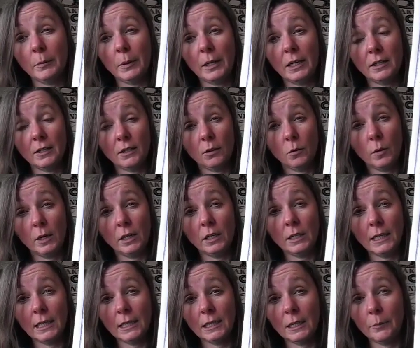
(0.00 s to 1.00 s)
but I still
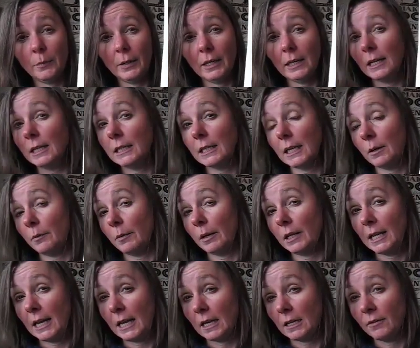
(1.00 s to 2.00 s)
wanted to get the beading done by
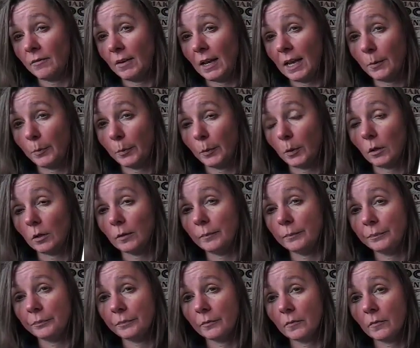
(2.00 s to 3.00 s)
the end of April